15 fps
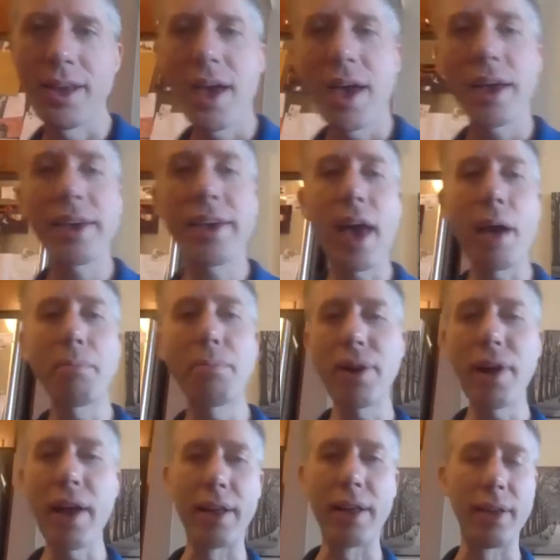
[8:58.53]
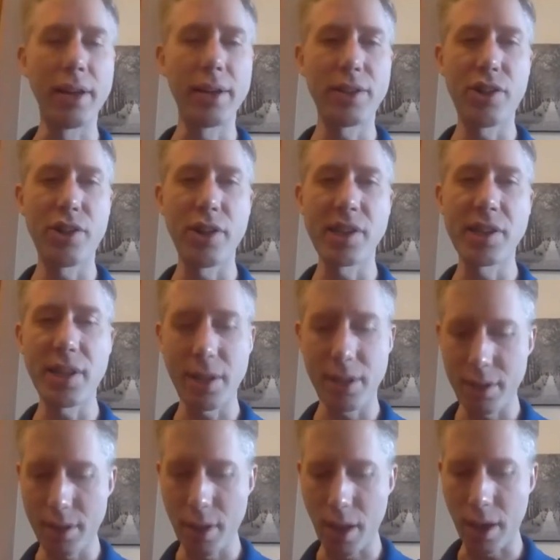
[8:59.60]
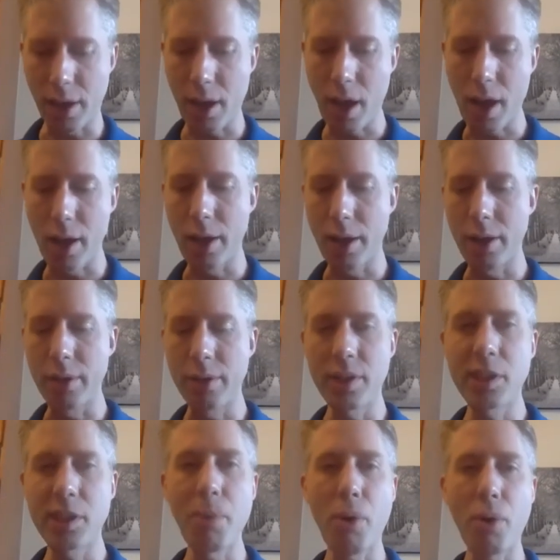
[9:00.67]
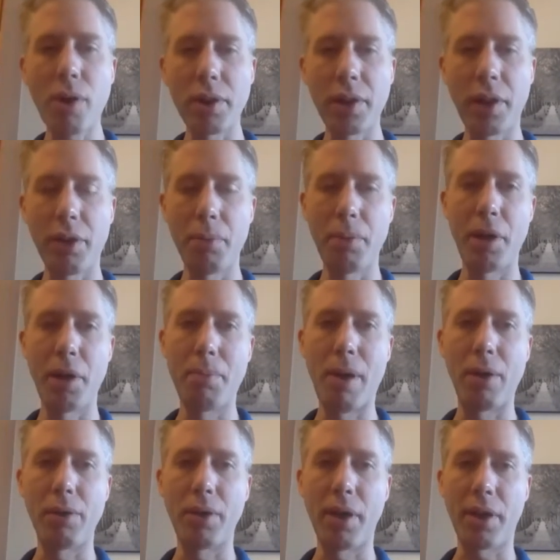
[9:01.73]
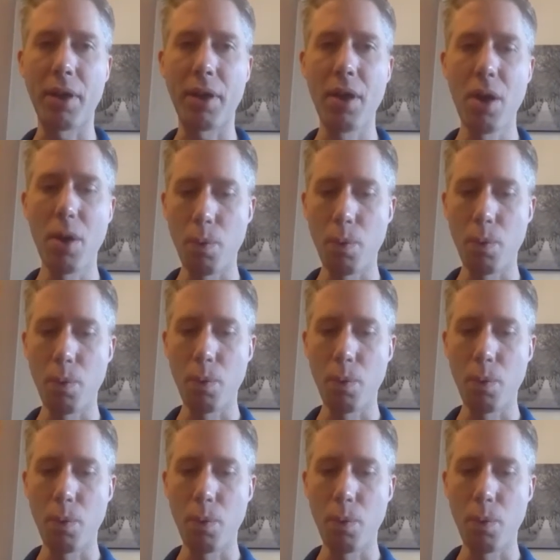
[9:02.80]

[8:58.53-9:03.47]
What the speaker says: Gabriella just like spoke a little bit about like what